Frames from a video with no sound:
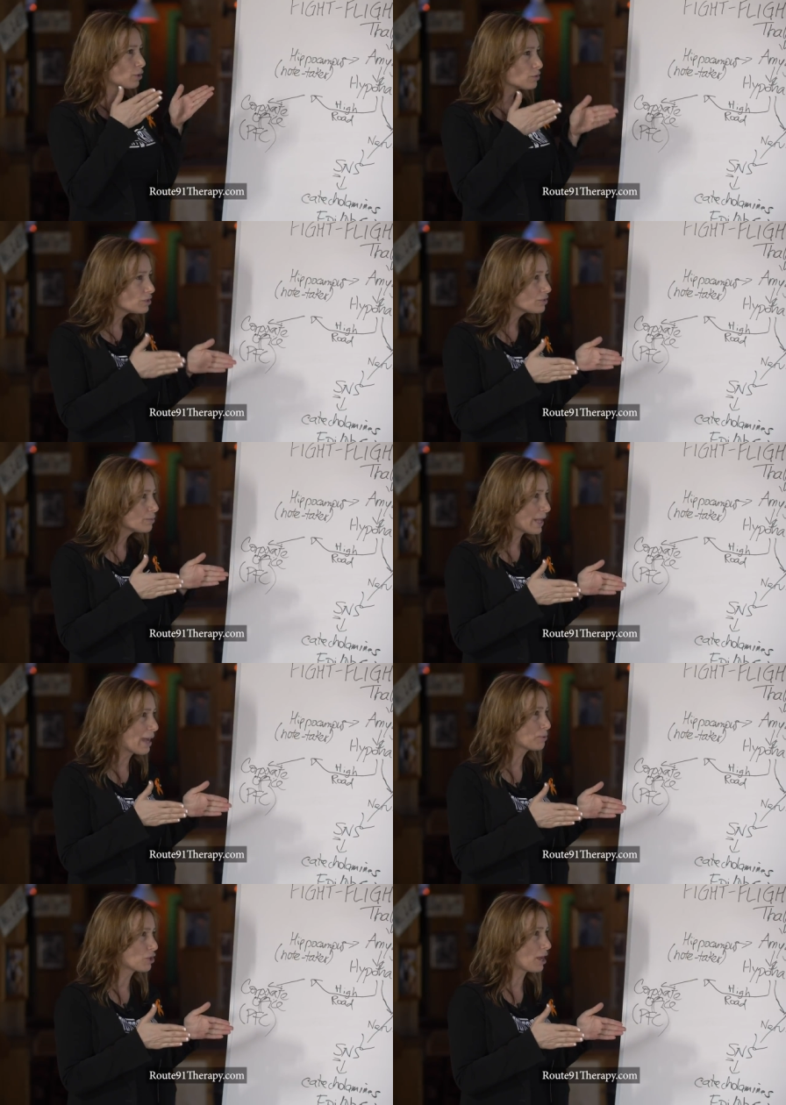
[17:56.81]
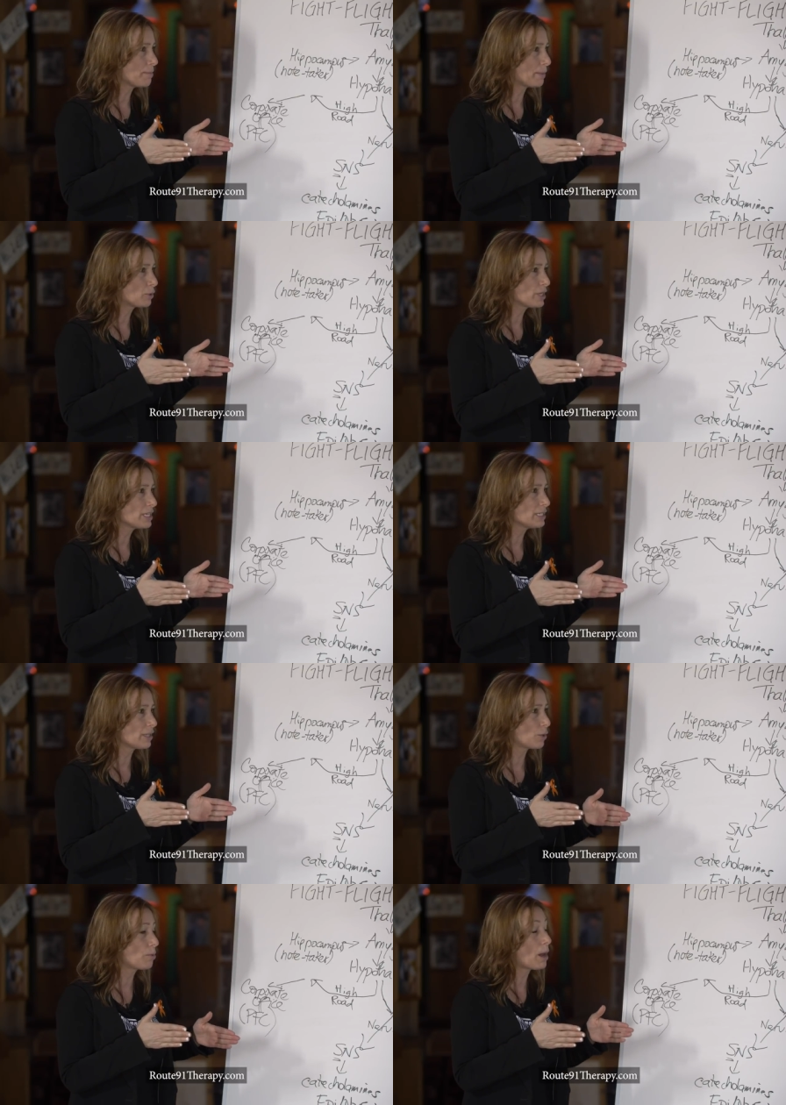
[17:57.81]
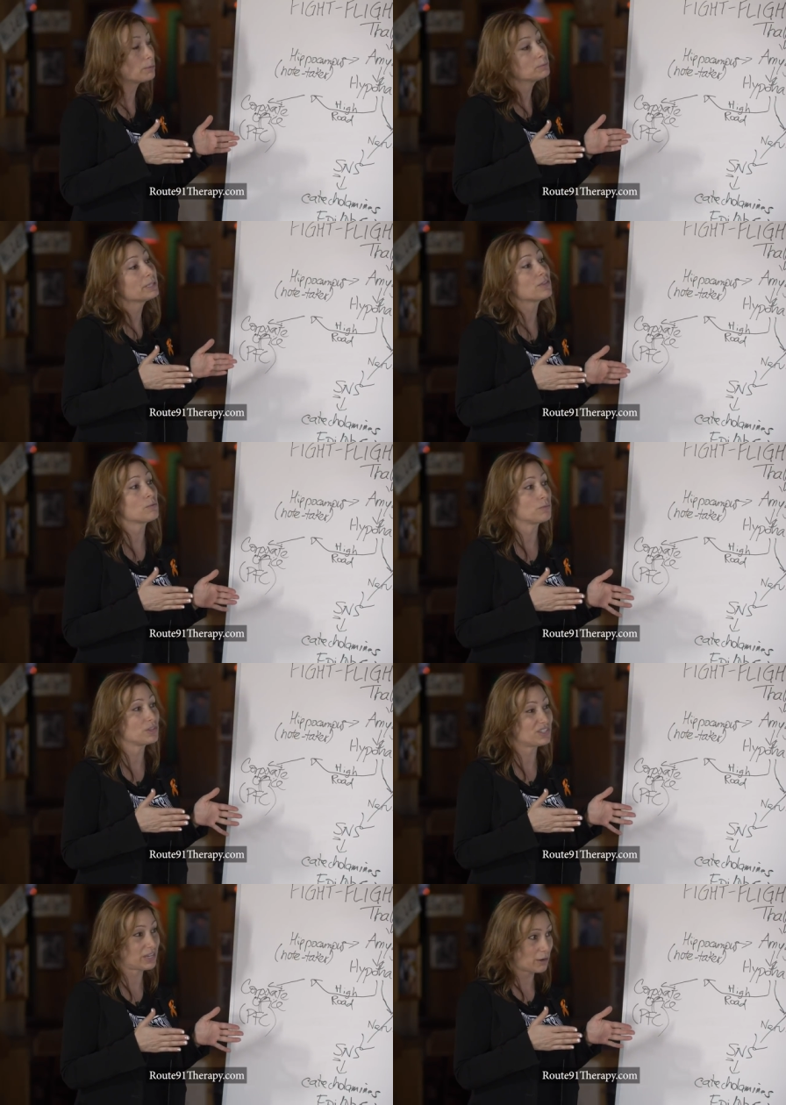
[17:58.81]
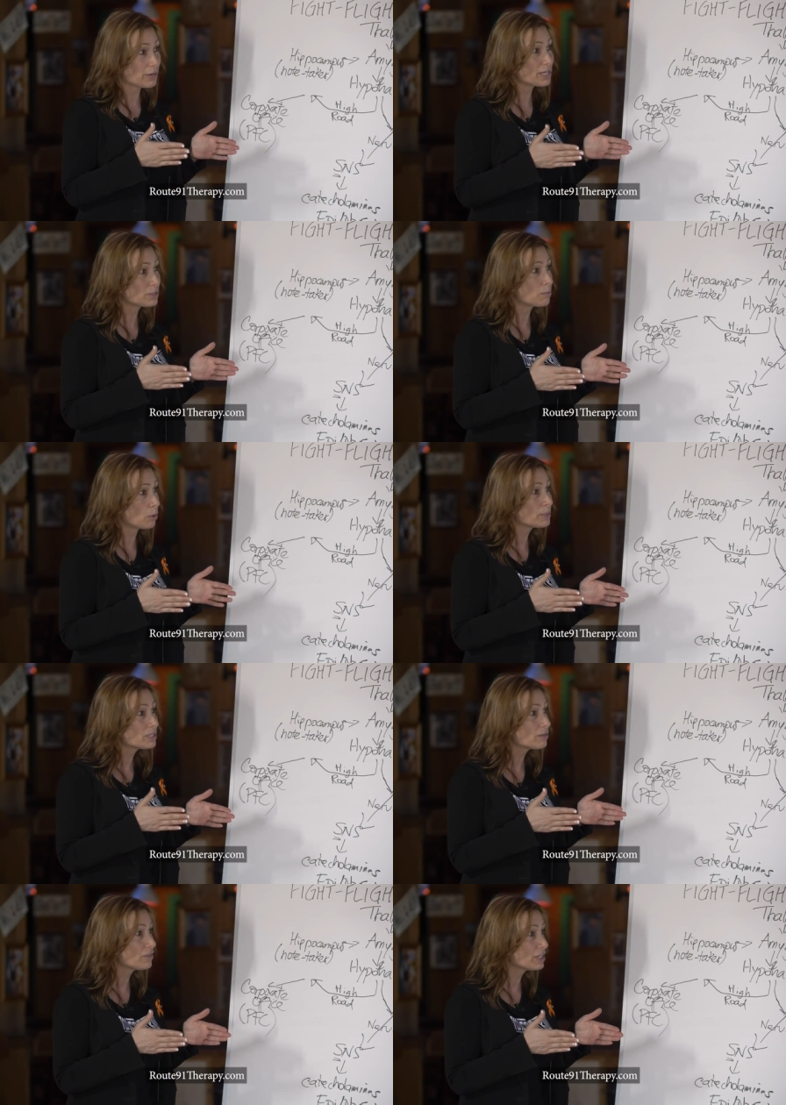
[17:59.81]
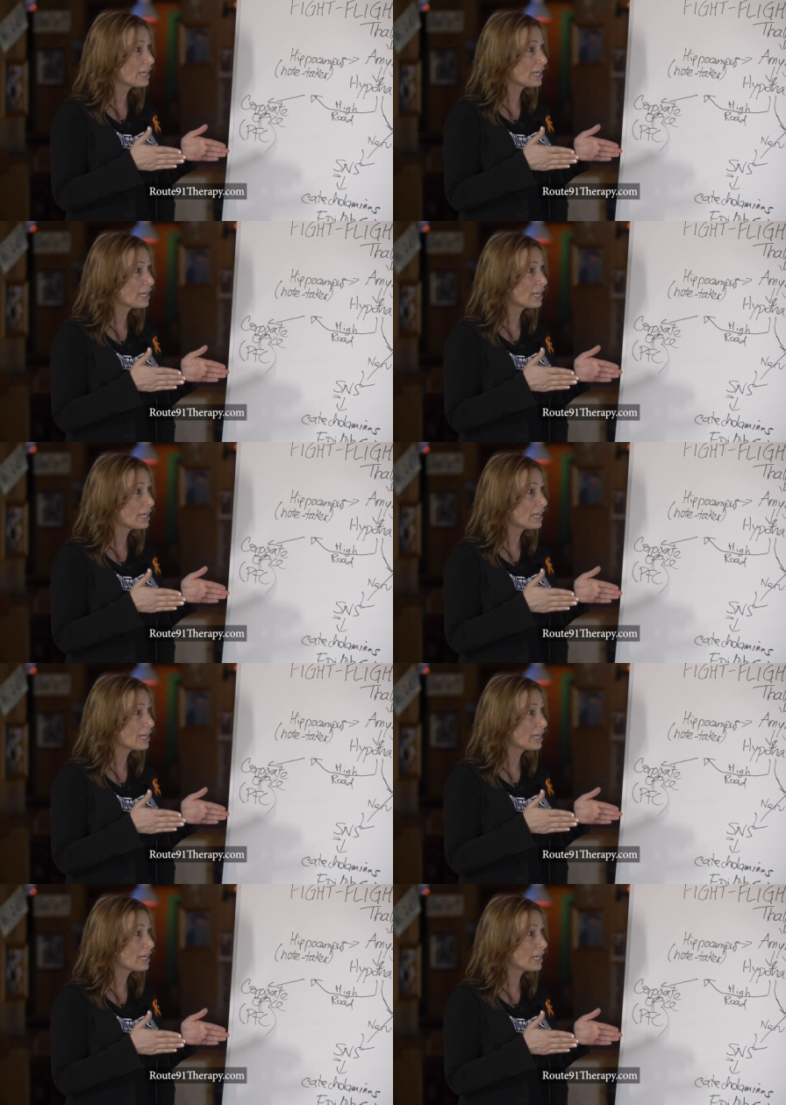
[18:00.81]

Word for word: those snapshot memories that are probably the, the scariest moments of the